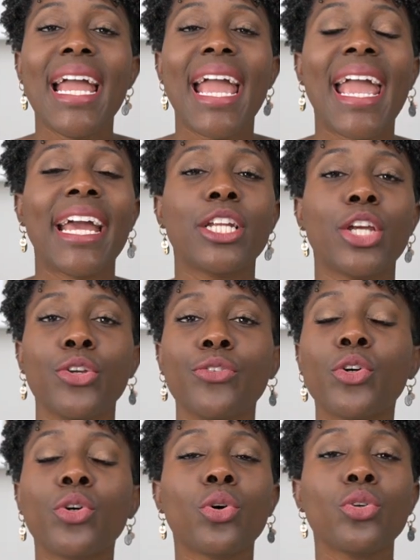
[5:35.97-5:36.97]
and
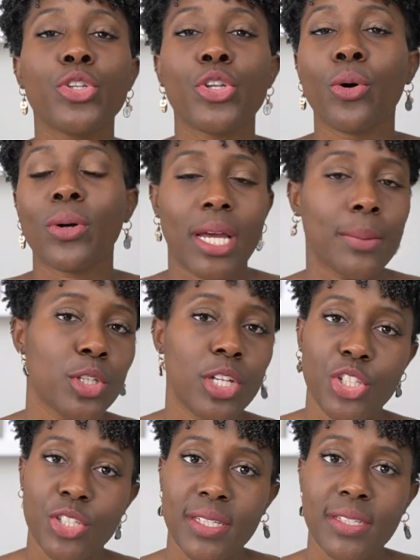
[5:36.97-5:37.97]
you've Googled, you know, adoption
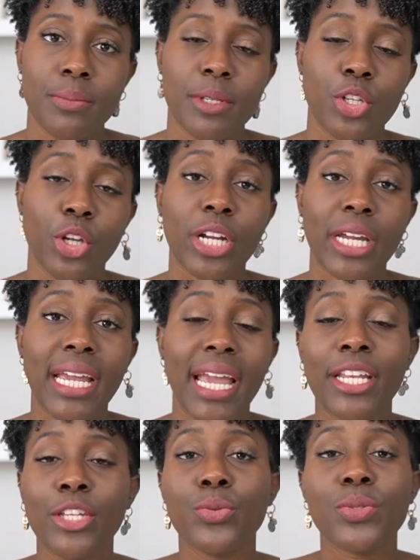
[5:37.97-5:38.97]
agencies in Missouri,
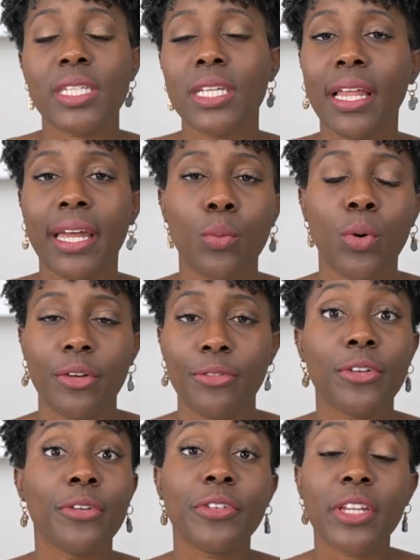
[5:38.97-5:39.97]
and you see like what,
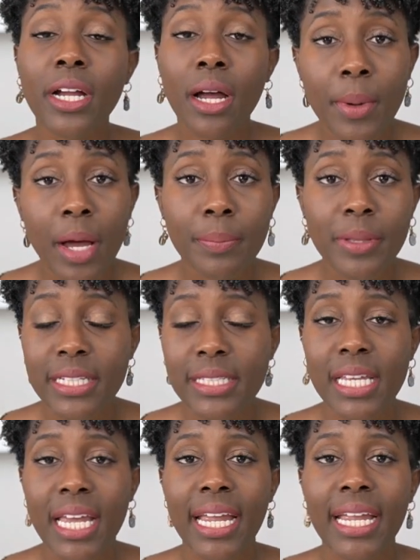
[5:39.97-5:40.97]
50 come up,
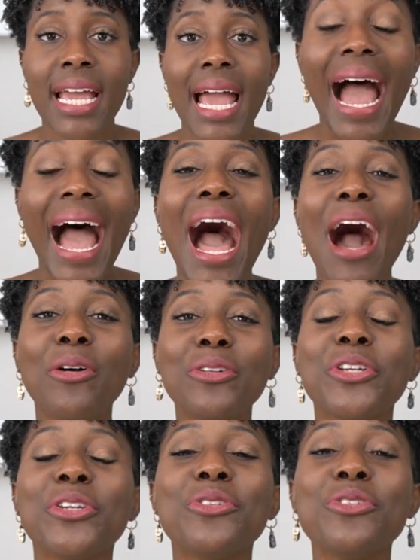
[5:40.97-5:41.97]
let's say. How
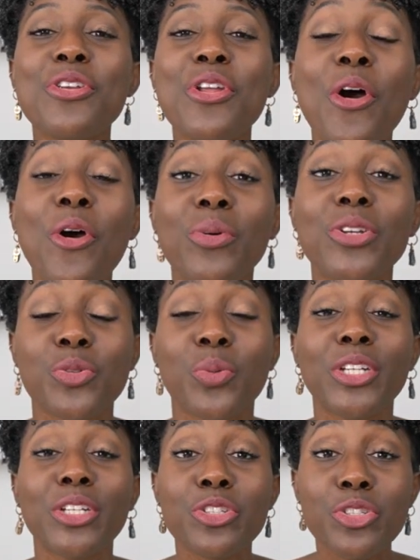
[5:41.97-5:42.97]
do you know which
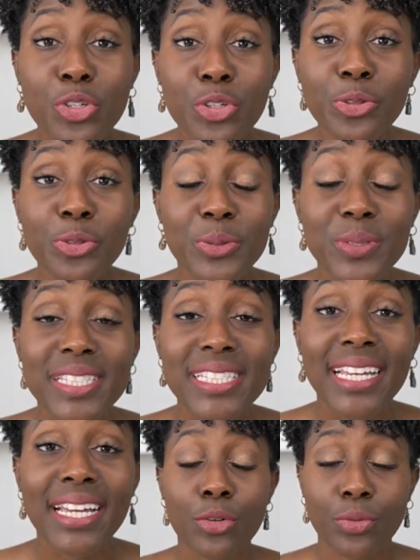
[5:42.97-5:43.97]
one to choose?
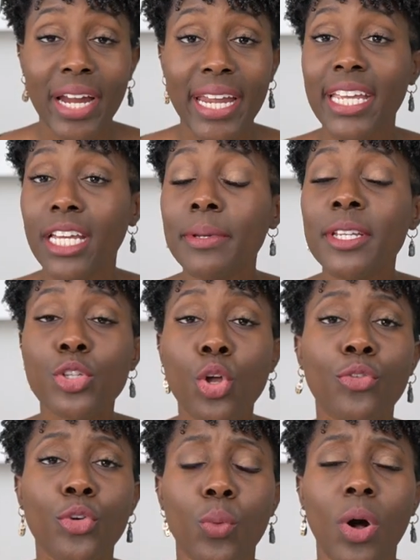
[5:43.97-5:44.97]
right? It can be so
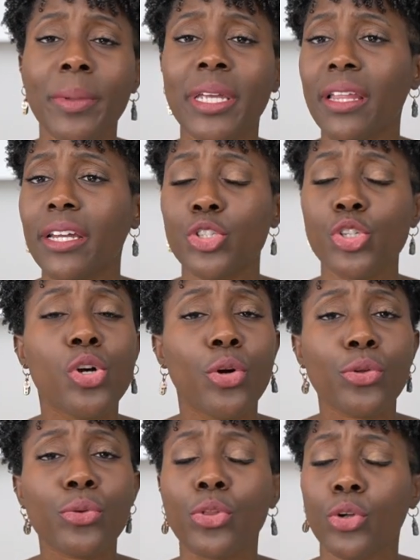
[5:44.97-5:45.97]
overwhelming. Like, do you go
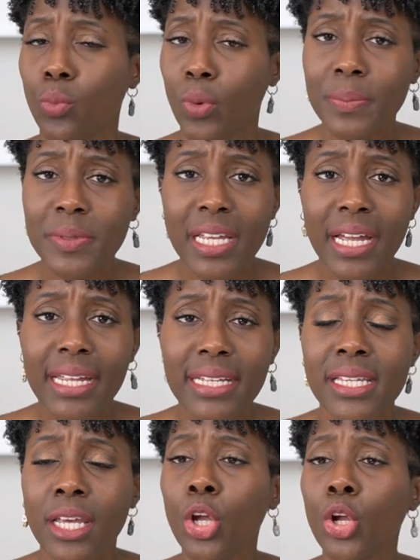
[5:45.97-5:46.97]
through their
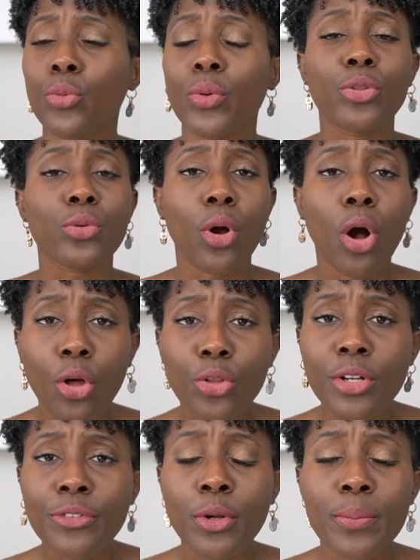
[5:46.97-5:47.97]
websites, read through all
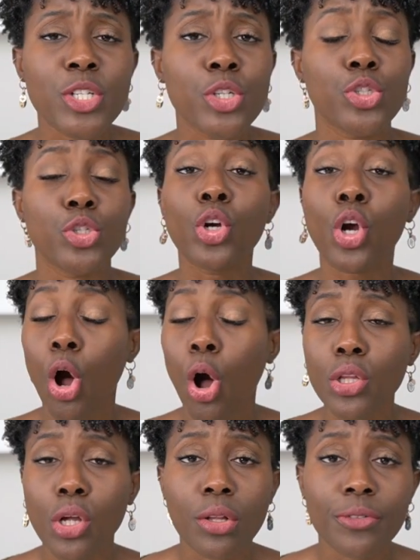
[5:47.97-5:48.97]
their information? Do you
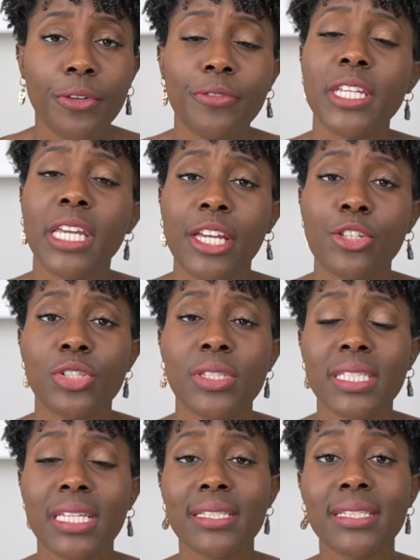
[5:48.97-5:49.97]
call all 50
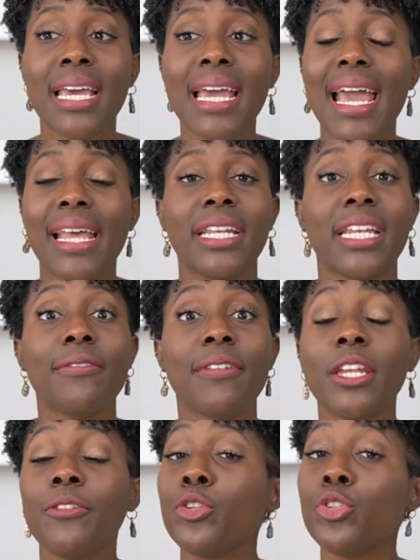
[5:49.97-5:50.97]
agencies? And then,
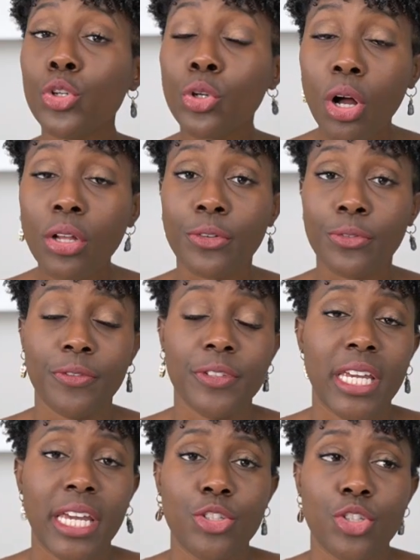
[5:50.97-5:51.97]
even if you do call the
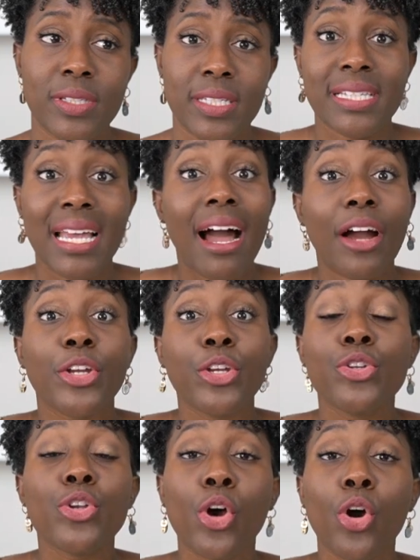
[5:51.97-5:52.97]
50 agencies, how do
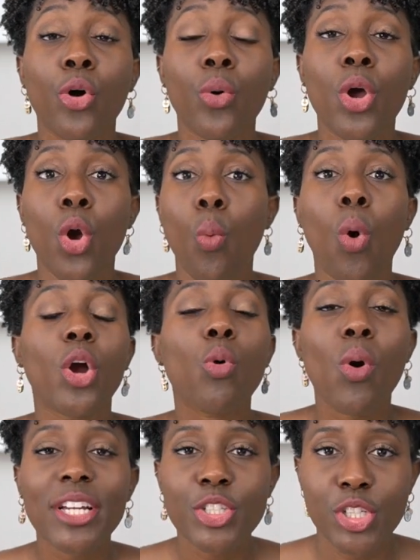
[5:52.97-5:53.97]
you know what
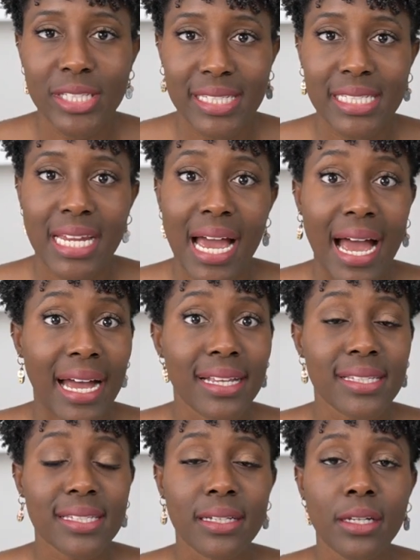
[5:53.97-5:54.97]
questions to
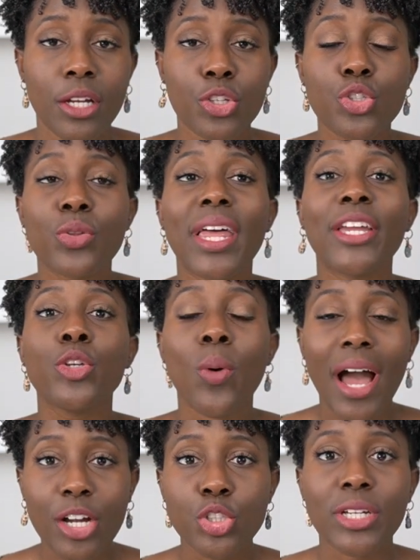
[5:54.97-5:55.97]
ask so that you
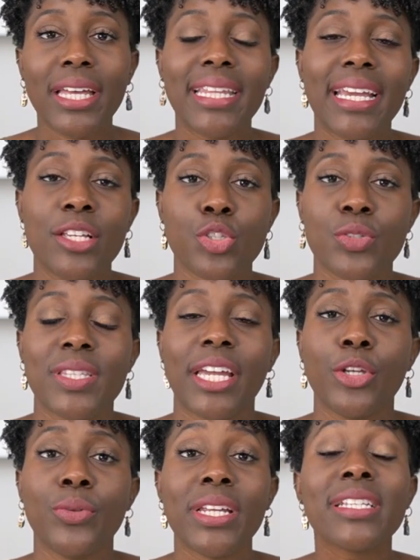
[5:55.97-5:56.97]
actually get the answers
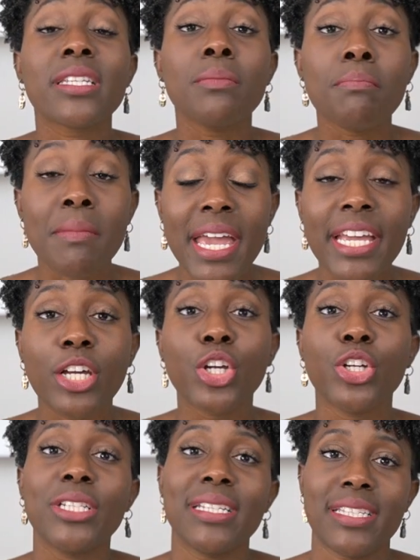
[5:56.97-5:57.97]
that you need to make
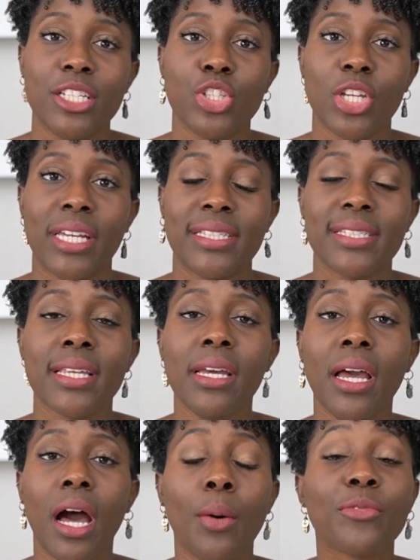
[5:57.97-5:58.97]
good decisions
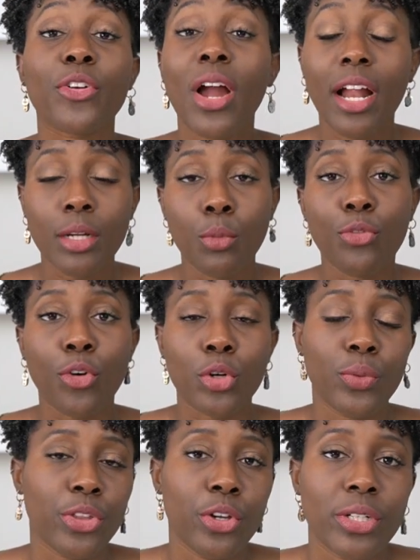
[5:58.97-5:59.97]
um, for how to move forward
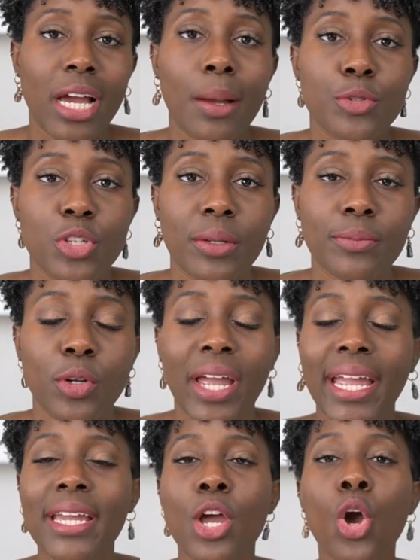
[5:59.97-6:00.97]
with your adoption?
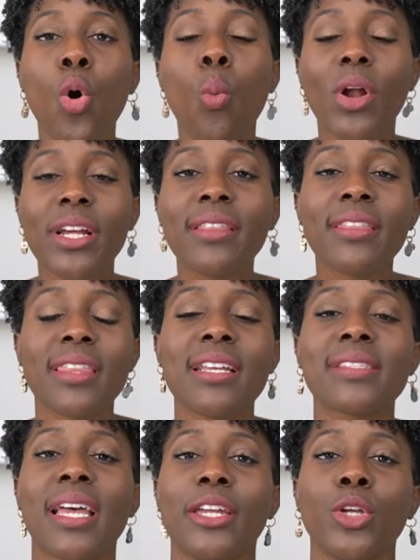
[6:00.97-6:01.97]
Okay. One of the
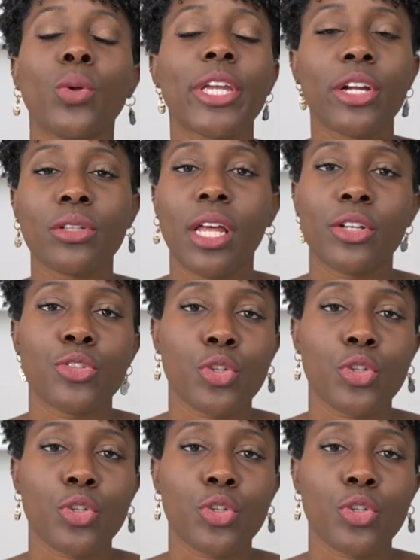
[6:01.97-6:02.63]
things that you'll hear a lot on